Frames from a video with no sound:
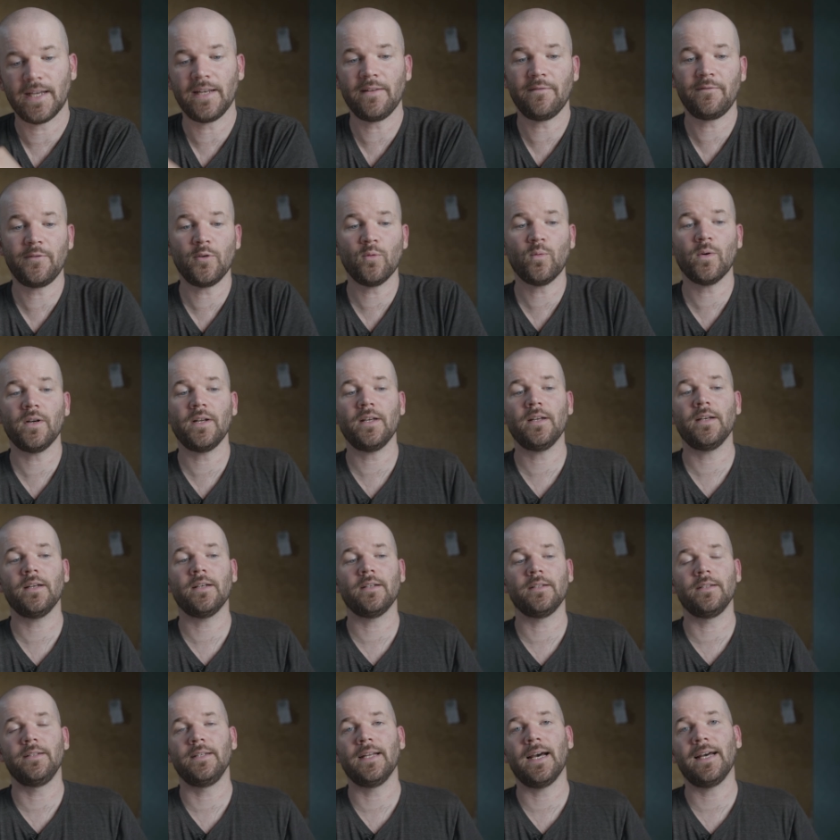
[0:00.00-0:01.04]
And if you want
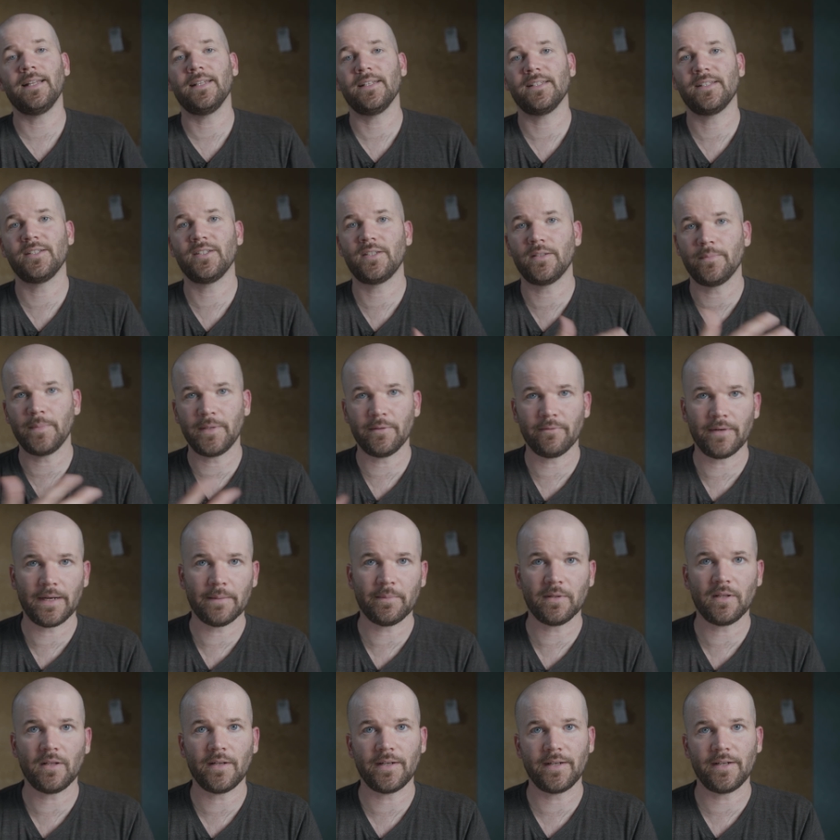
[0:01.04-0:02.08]
to not listen to me
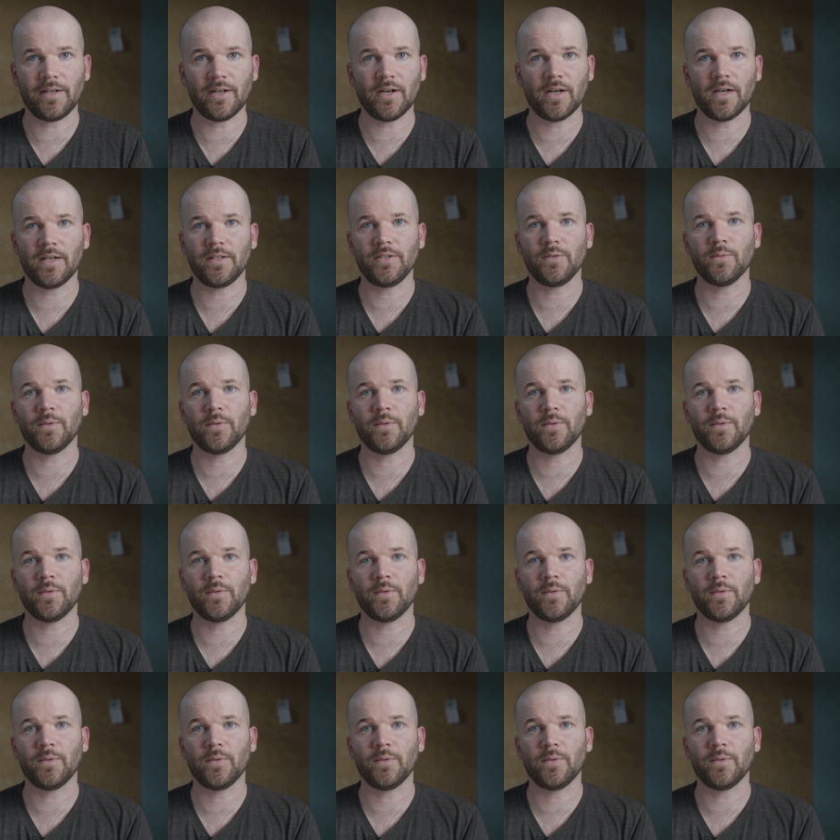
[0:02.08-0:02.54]
ramble on and on,